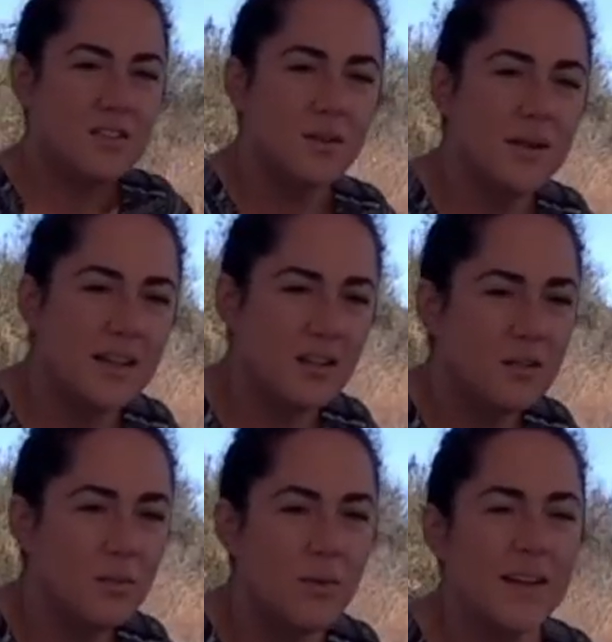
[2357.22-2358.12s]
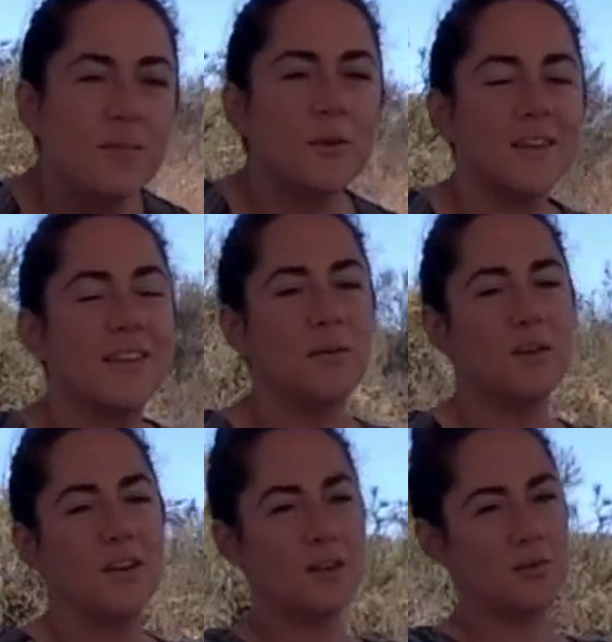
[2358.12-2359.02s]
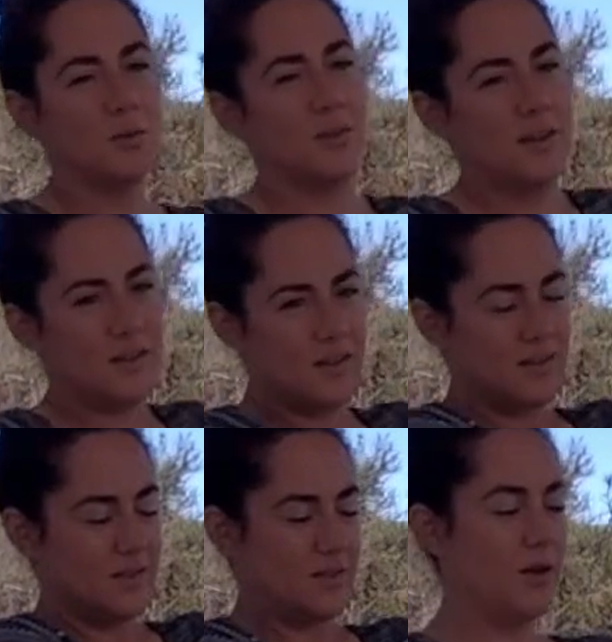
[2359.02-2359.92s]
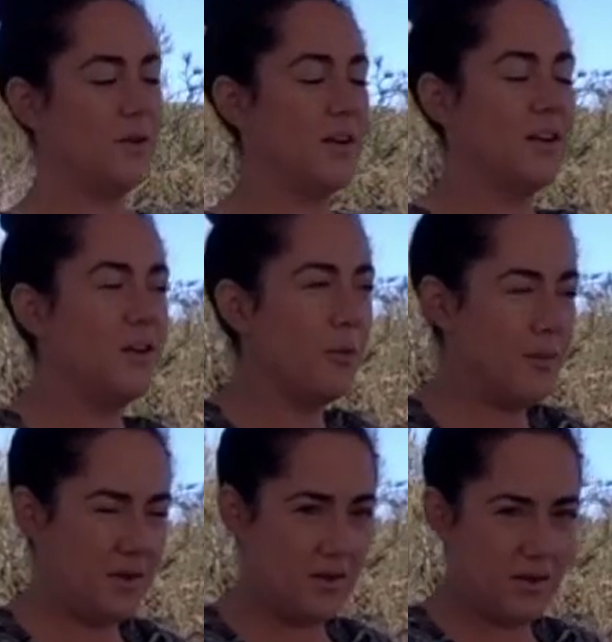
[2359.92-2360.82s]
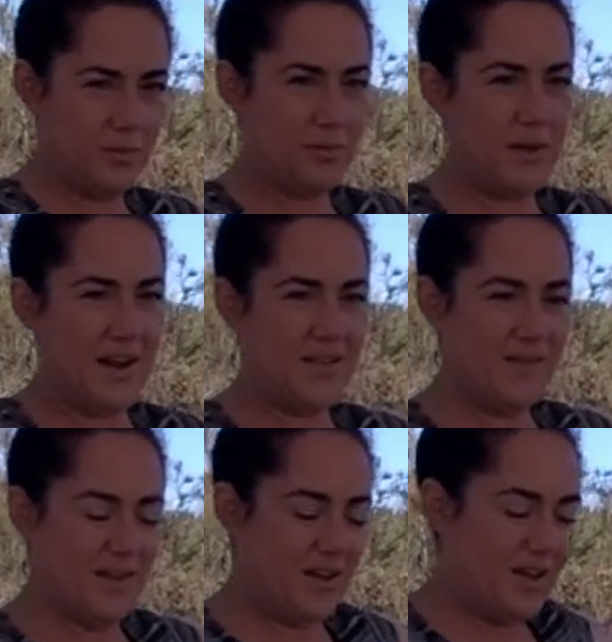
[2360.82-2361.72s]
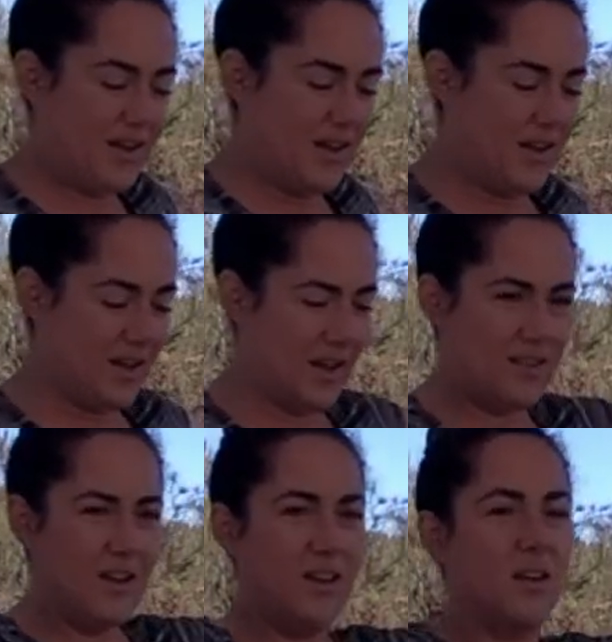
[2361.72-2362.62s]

so we can do one more thing with our shoulders. So you're going to open your arms wide and then